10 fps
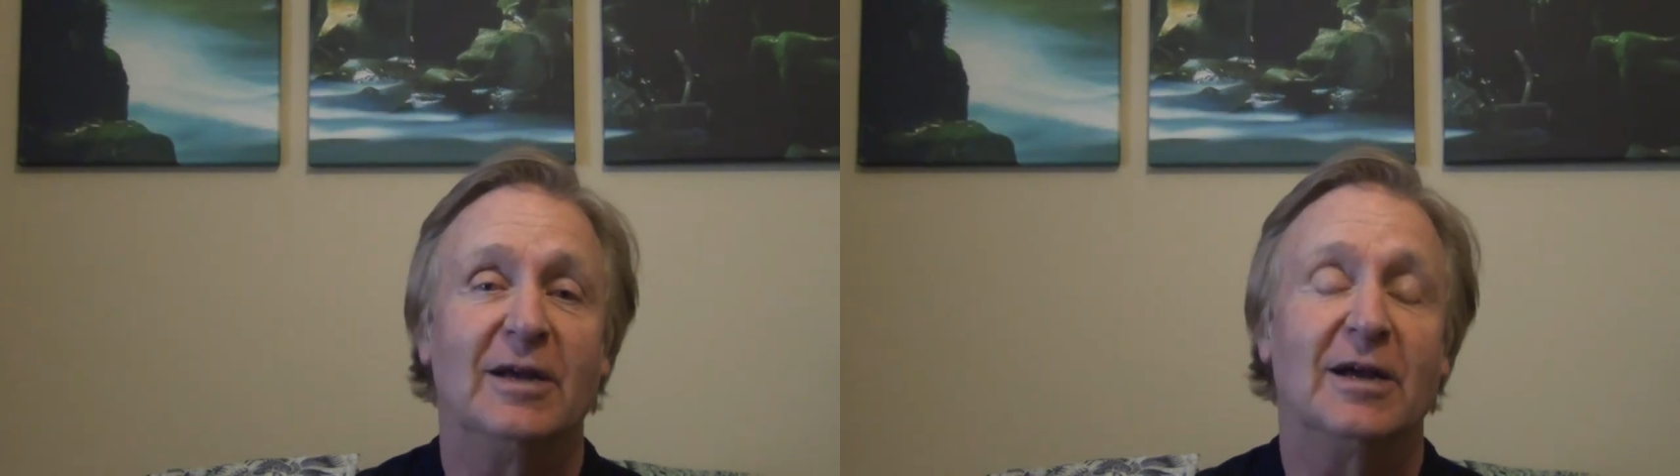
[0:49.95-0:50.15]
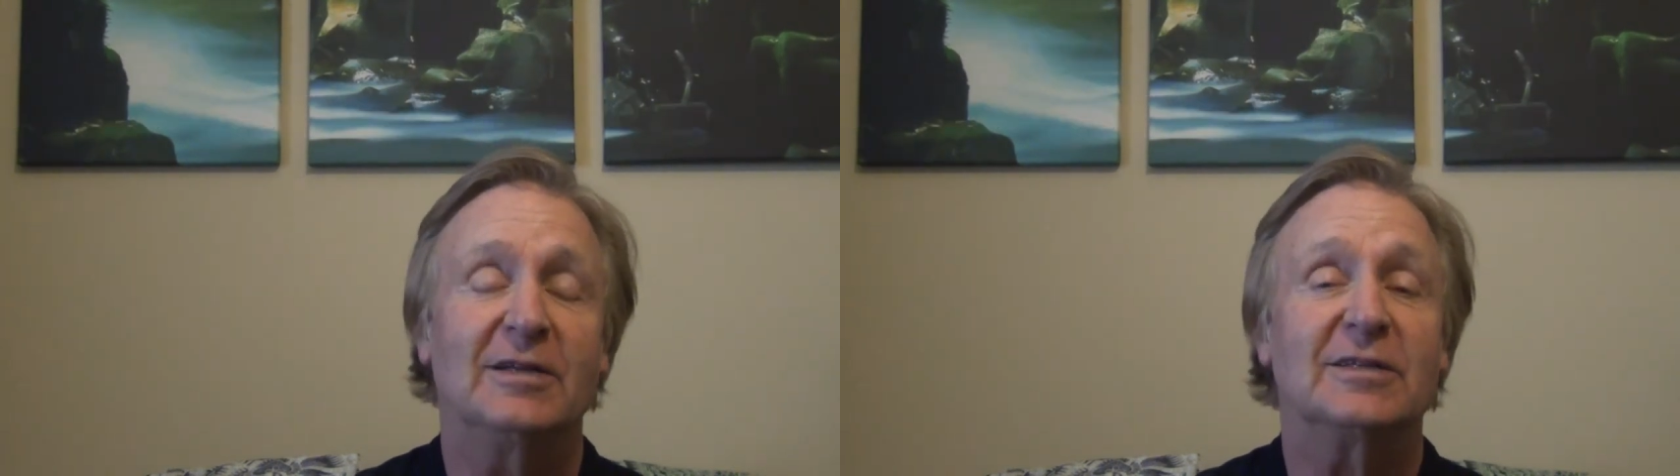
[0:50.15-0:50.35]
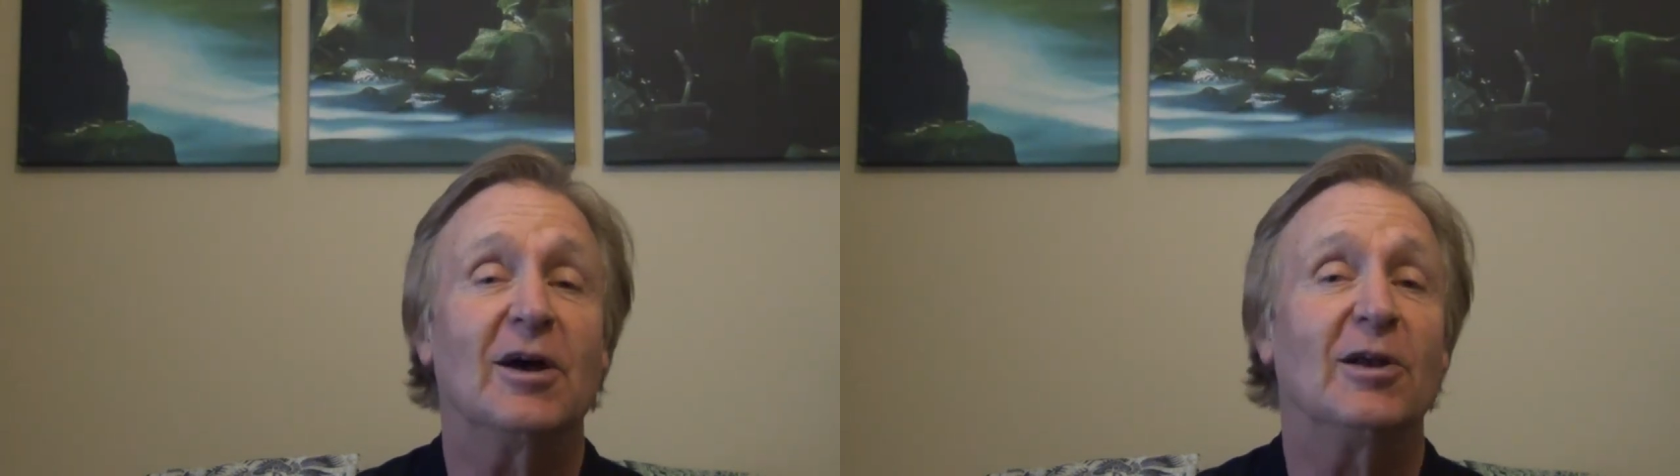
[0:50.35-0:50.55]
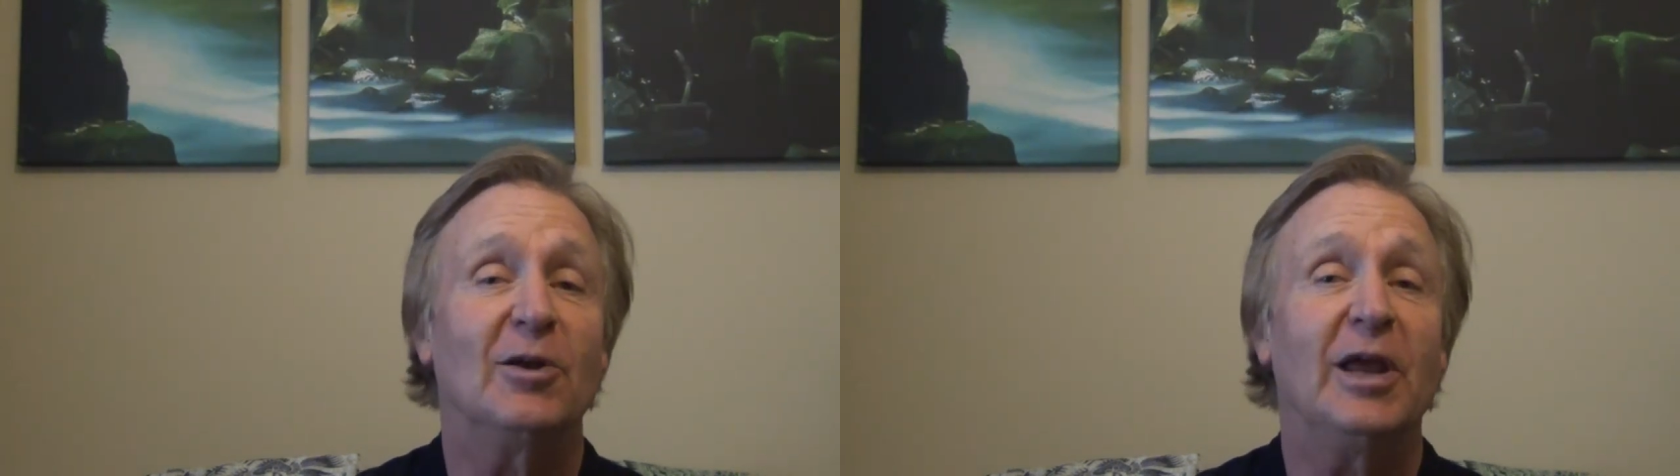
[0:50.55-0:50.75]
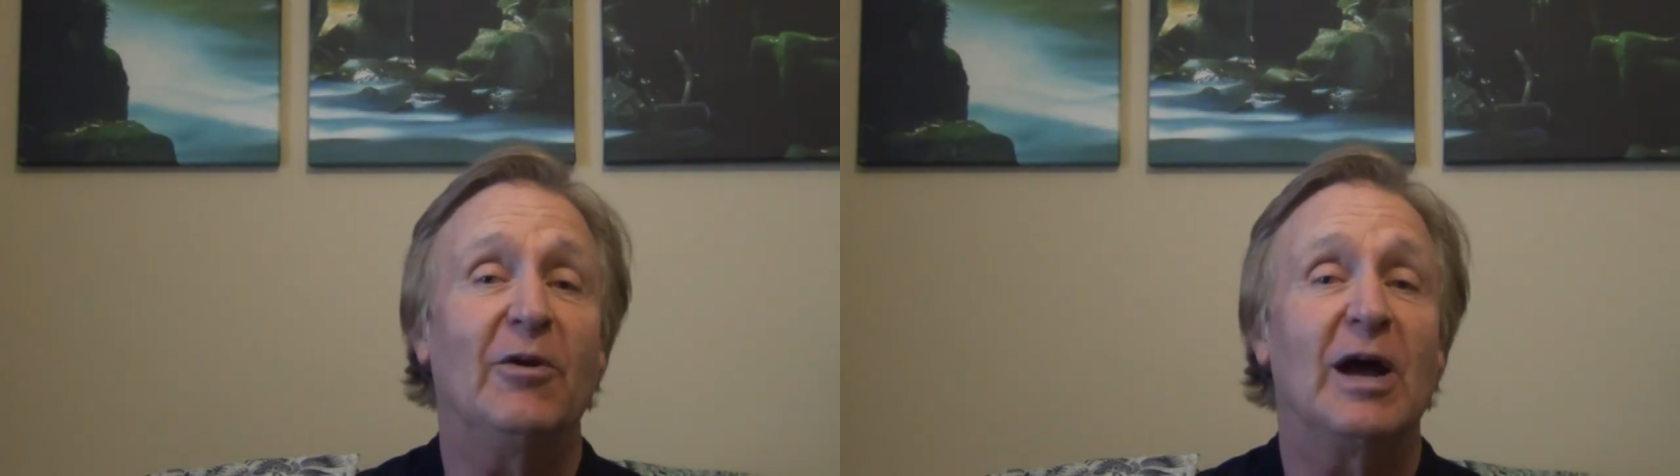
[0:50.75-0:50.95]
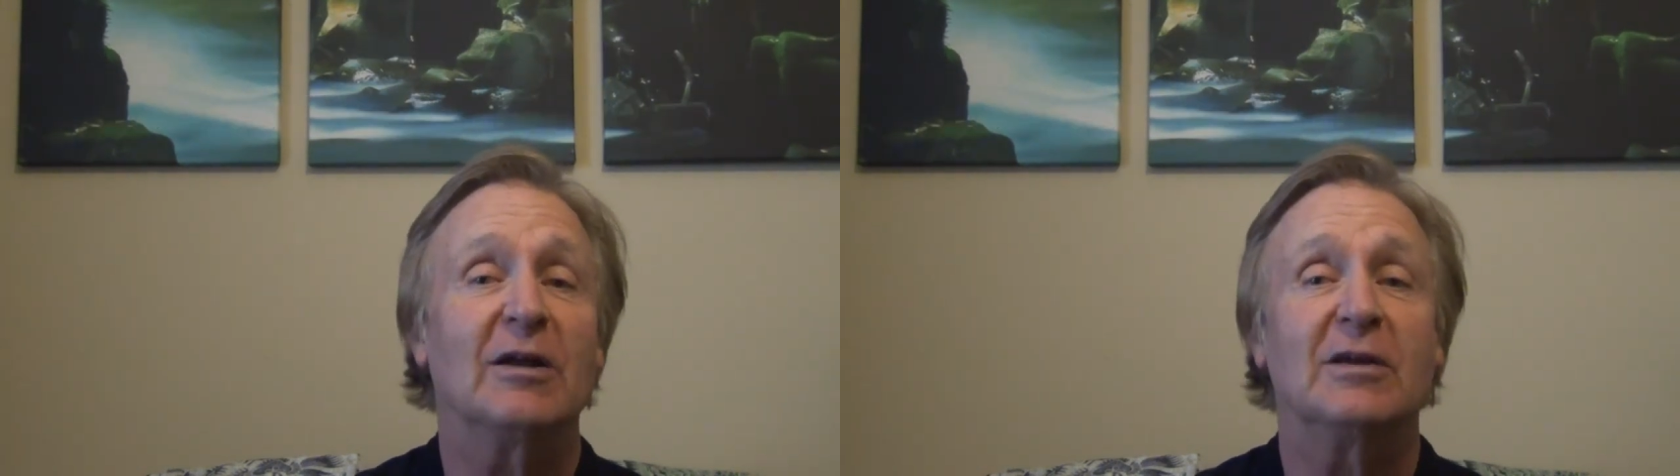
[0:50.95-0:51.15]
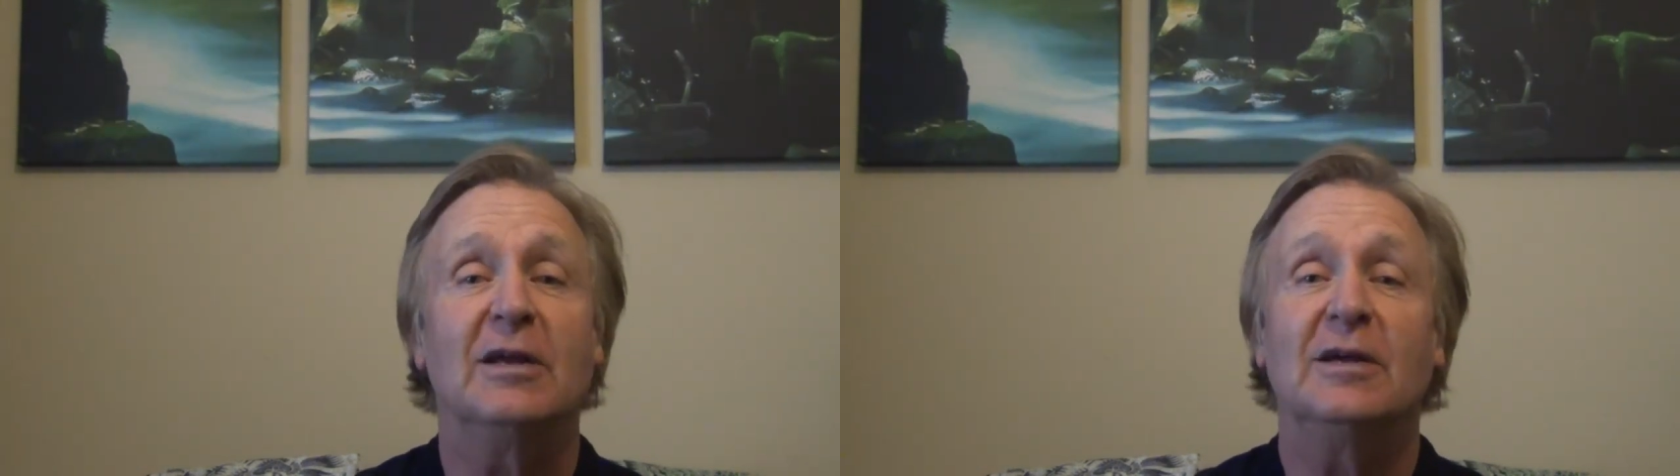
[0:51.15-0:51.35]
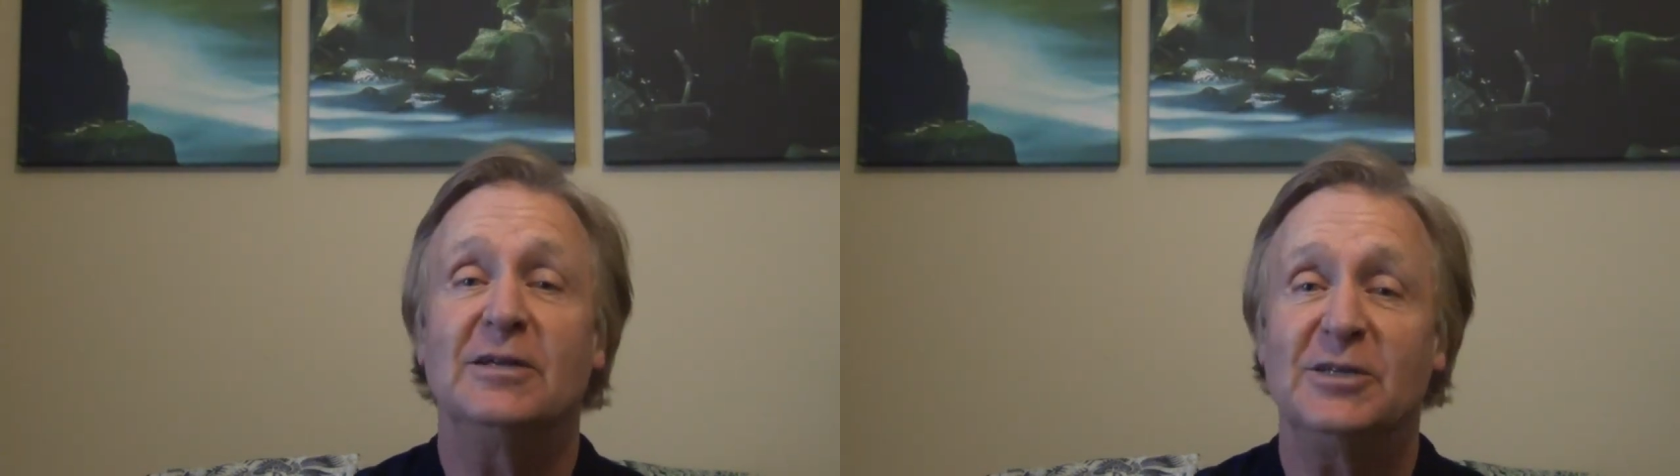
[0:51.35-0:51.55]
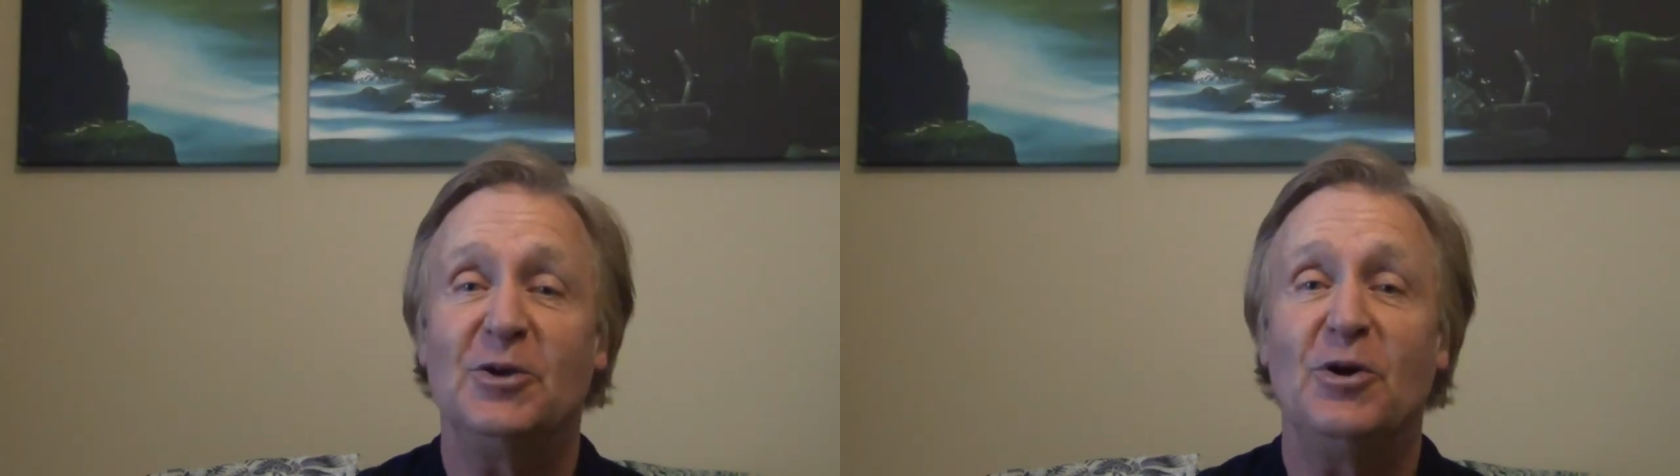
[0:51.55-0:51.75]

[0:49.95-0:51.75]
and start looking around, see